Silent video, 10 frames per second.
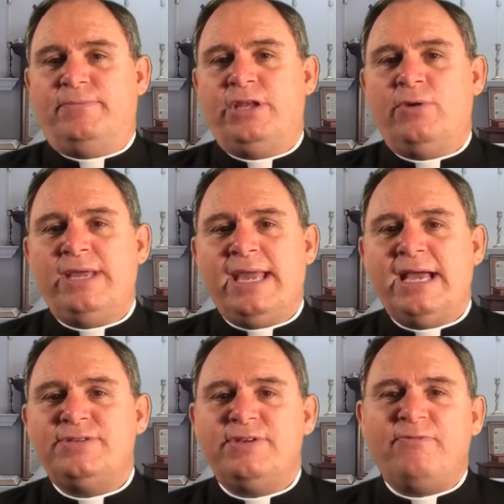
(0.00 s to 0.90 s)
You know, he
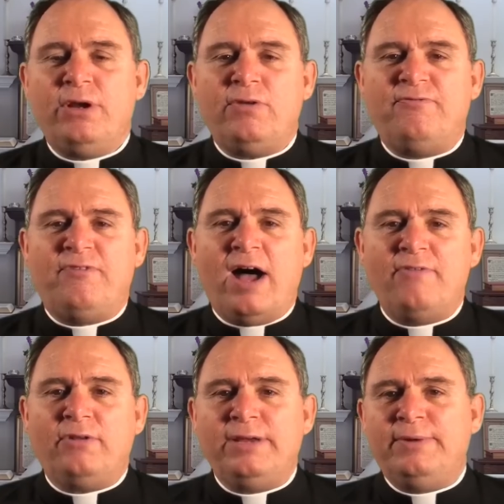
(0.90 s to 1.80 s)
has a real
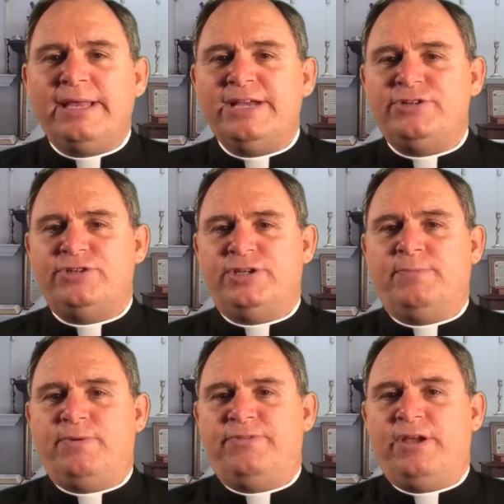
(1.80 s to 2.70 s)
fatherly
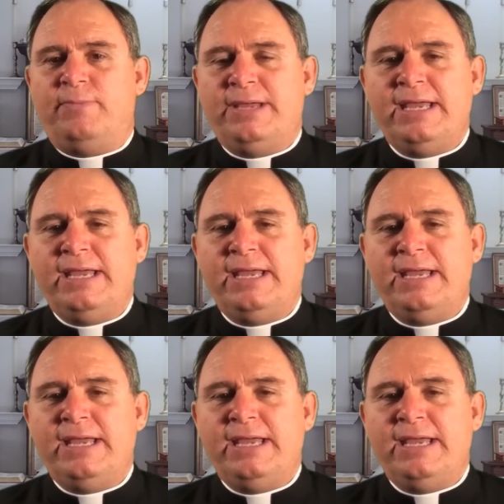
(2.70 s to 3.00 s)
relationship with them.